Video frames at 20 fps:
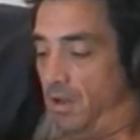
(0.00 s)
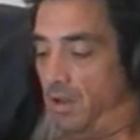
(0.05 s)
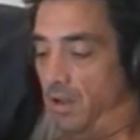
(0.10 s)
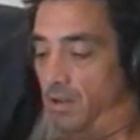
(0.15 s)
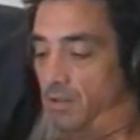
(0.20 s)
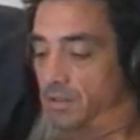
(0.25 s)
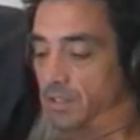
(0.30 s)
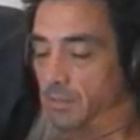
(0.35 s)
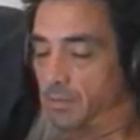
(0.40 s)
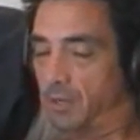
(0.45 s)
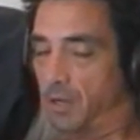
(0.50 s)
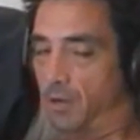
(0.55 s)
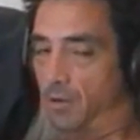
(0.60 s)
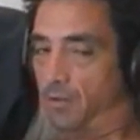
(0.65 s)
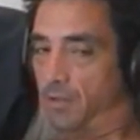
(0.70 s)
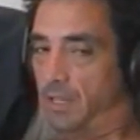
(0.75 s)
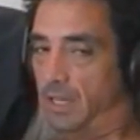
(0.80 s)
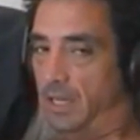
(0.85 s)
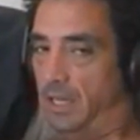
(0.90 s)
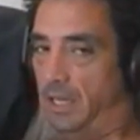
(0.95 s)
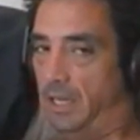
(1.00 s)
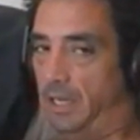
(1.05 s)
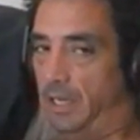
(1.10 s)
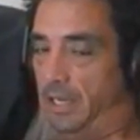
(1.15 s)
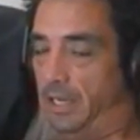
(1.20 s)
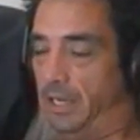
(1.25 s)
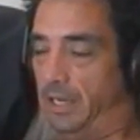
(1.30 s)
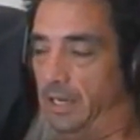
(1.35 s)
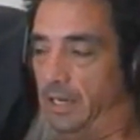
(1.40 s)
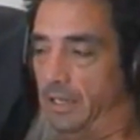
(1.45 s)
you know, zip code
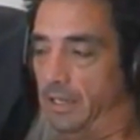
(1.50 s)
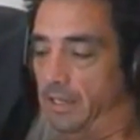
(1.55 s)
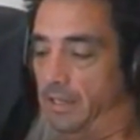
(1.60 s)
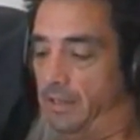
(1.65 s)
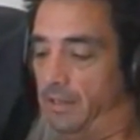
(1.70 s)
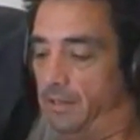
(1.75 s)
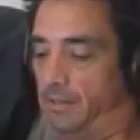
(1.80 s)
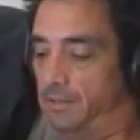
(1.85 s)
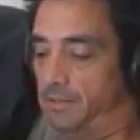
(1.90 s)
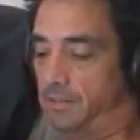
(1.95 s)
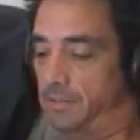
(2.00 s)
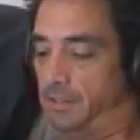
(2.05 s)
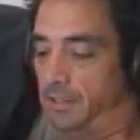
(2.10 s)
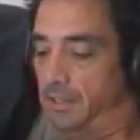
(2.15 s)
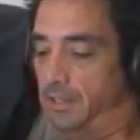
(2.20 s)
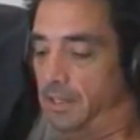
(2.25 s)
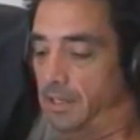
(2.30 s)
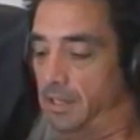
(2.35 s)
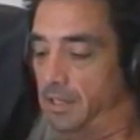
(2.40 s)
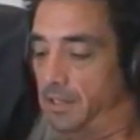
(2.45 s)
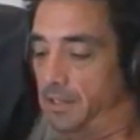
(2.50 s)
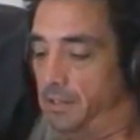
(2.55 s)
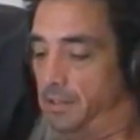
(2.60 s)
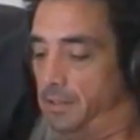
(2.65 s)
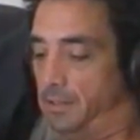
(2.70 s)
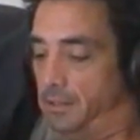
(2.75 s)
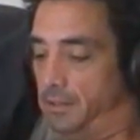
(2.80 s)
thing, and then there's the,